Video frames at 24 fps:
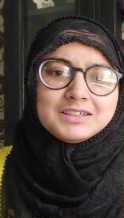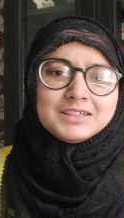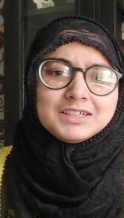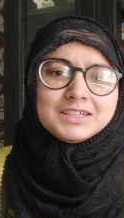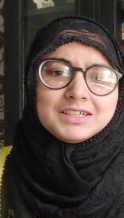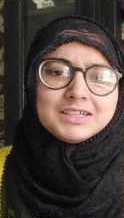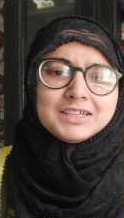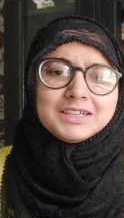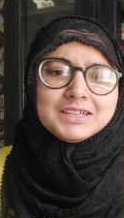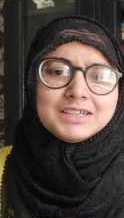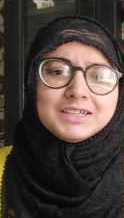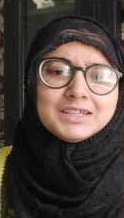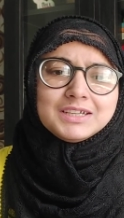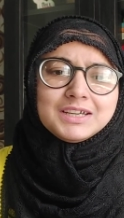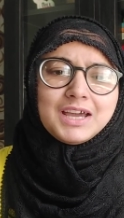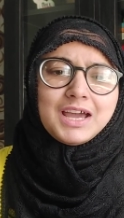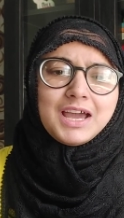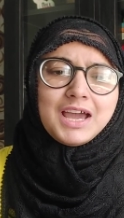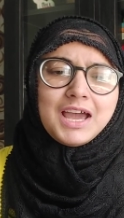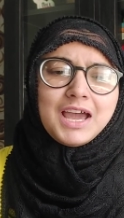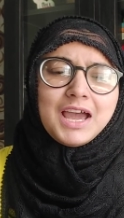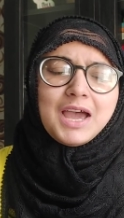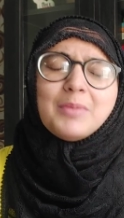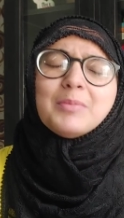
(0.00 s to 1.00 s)
thing.
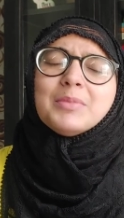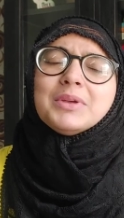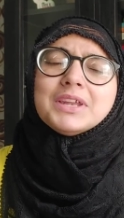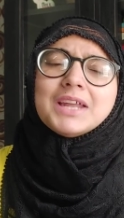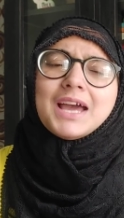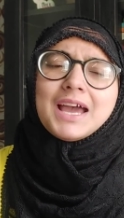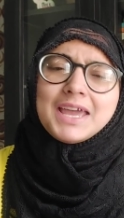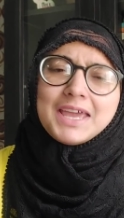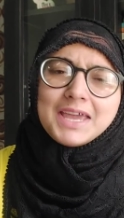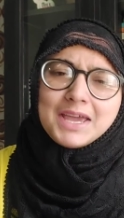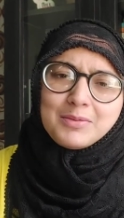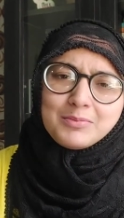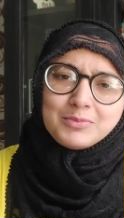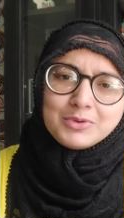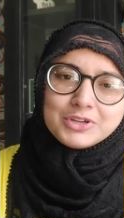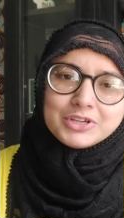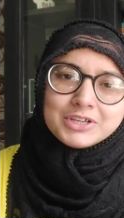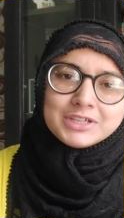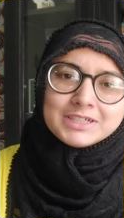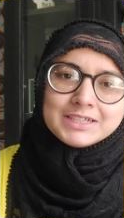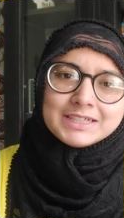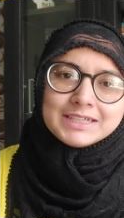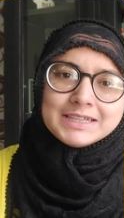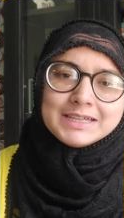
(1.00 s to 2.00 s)
I mean, I am
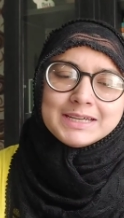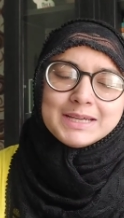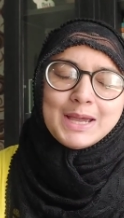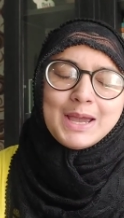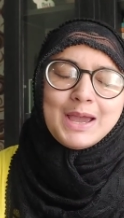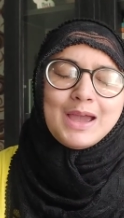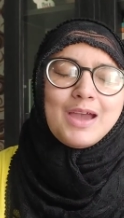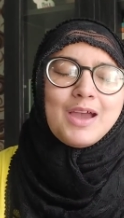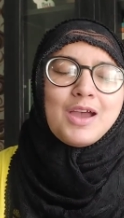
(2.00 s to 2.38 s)
reading,